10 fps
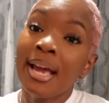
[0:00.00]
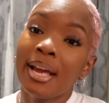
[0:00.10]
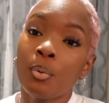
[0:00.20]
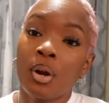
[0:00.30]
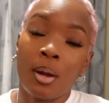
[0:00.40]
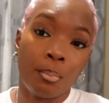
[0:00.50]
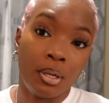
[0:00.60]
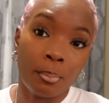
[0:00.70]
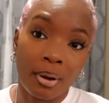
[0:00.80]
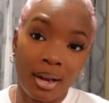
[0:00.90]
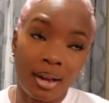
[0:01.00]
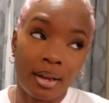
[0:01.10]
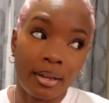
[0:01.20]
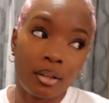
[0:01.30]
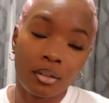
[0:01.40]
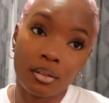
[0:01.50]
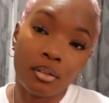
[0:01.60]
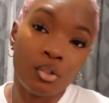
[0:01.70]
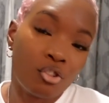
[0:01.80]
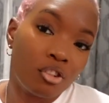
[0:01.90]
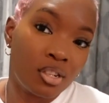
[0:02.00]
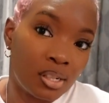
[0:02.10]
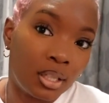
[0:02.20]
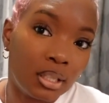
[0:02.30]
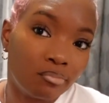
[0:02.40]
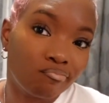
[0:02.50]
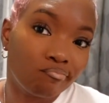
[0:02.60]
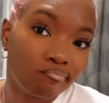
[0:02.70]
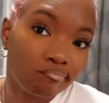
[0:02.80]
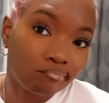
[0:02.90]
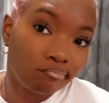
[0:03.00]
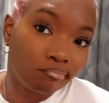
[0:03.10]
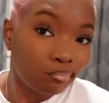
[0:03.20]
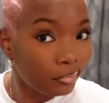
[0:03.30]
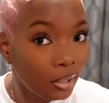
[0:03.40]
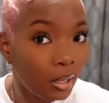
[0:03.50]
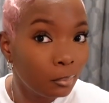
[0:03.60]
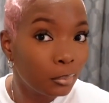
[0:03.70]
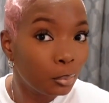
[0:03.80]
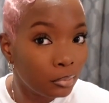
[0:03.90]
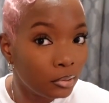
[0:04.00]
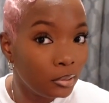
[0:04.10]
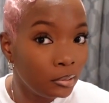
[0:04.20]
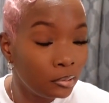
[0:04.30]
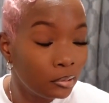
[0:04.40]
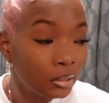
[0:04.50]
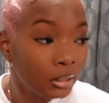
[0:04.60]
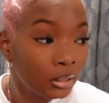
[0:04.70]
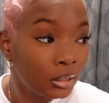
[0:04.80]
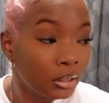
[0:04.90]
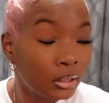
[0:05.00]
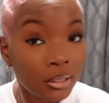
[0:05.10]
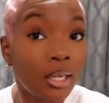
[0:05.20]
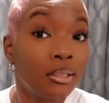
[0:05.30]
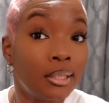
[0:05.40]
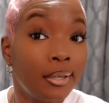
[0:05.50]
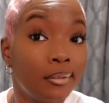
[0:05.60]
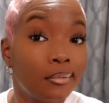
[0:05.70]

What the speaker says: And what I mean by you should probably size down.